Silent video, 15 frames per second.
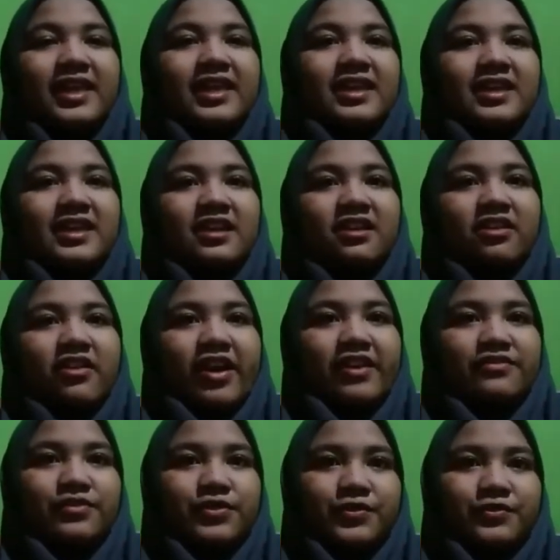He
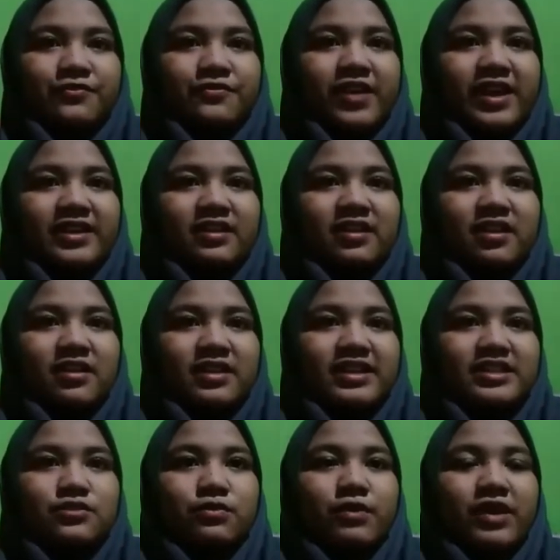arrives to find
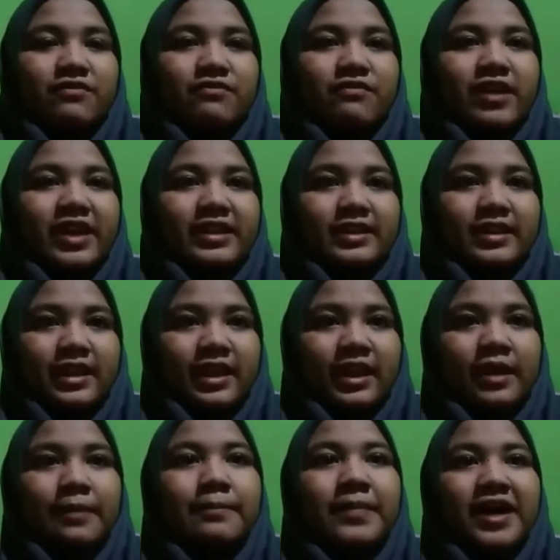Curly's wife waiting,
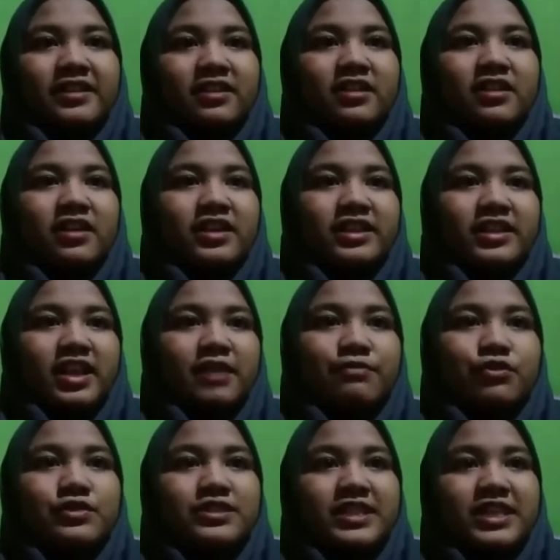but her attempt
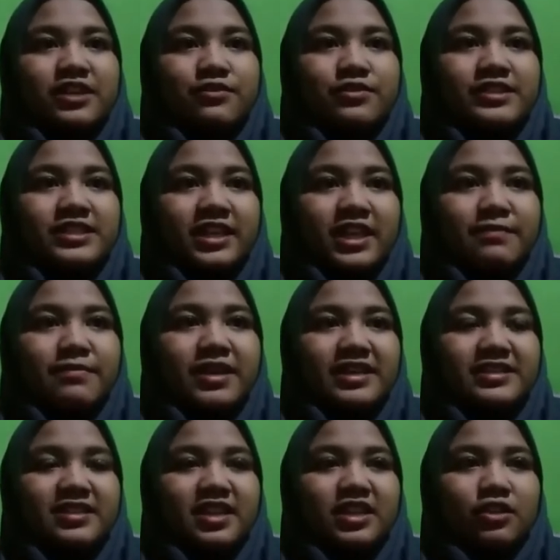to seduce him is
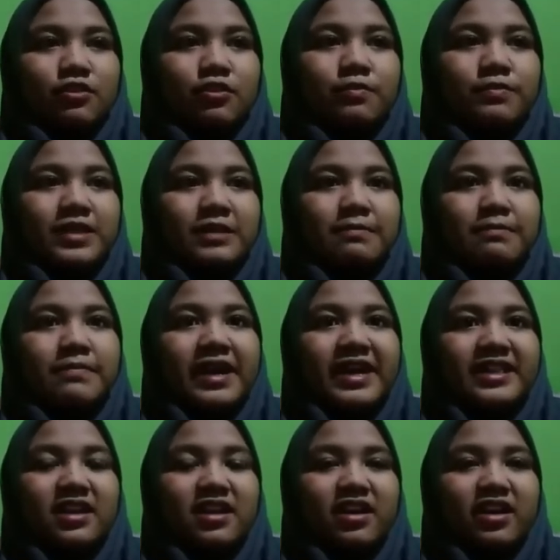interrupted by
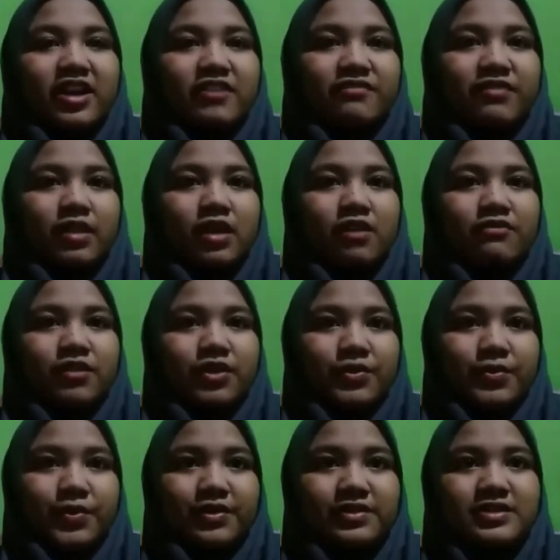the arrival of
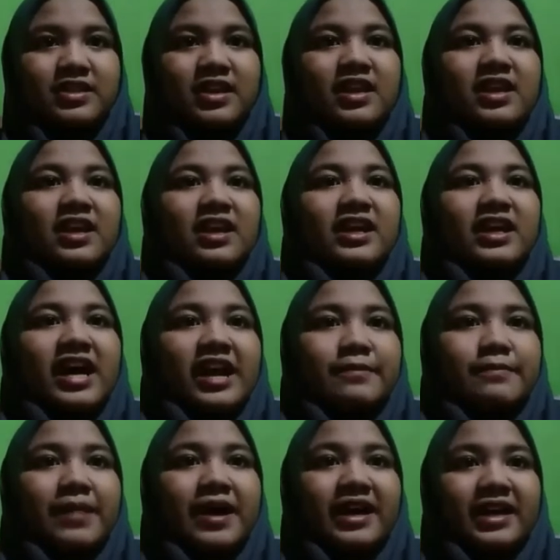Crooks, a
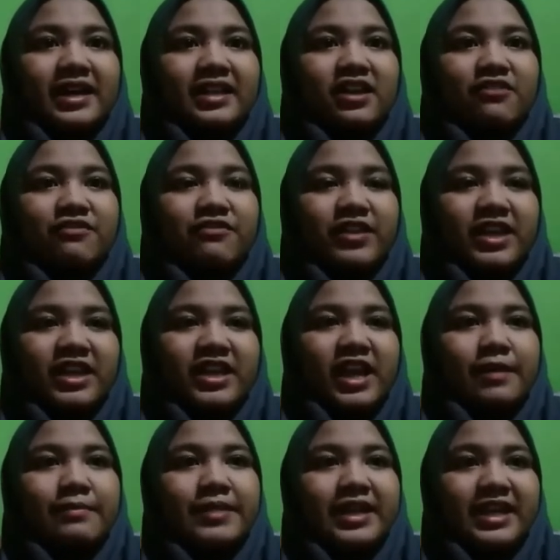hand-bucket
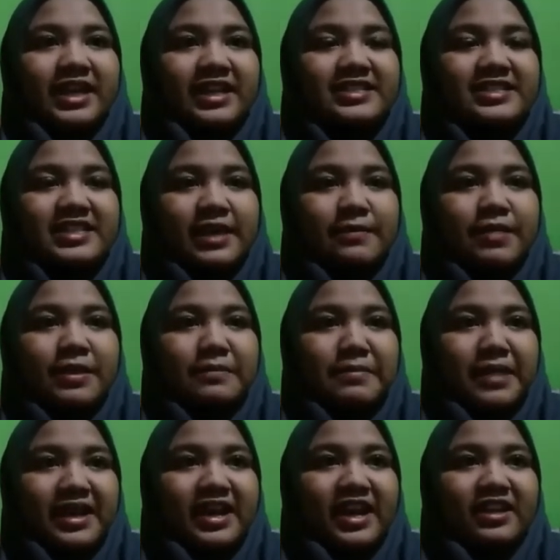African-American
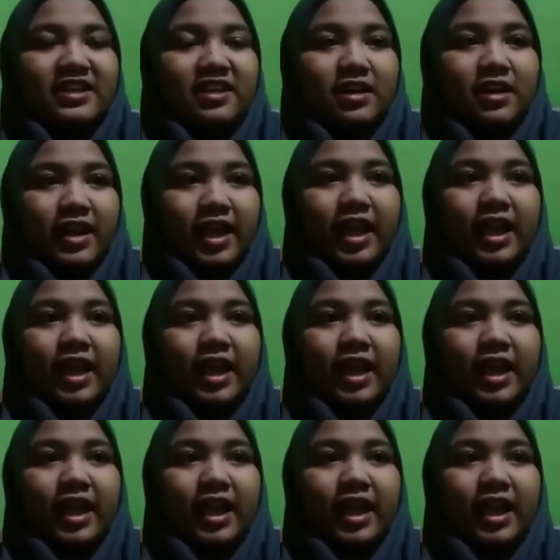stableman, and Curly.